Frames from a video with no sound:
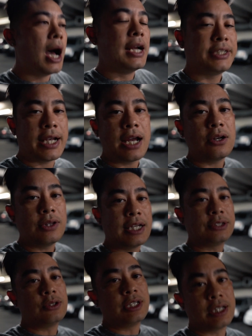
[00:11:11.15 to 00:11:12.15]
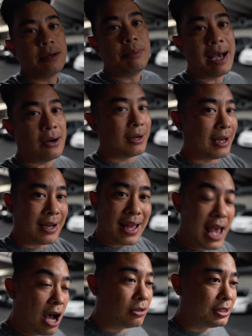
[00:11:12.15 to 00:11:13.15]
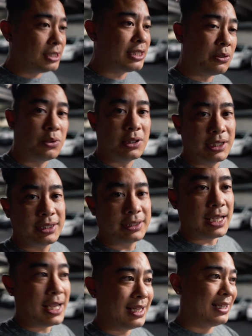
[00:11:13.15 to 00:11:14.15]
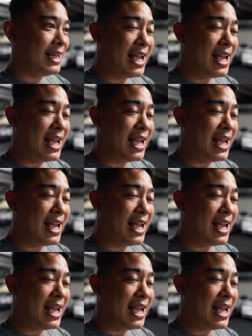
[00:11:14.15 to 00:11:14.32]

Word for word: A channel that's only about houses and real estate